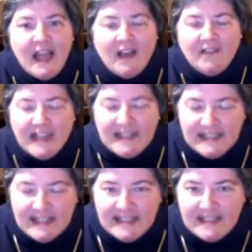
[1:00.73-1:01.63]
of
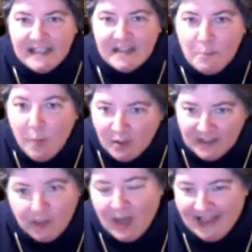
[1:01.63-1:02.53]
consistent
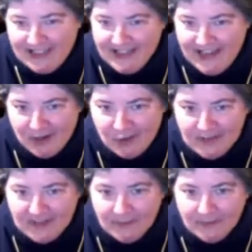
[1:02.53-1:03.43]
multiplied sales.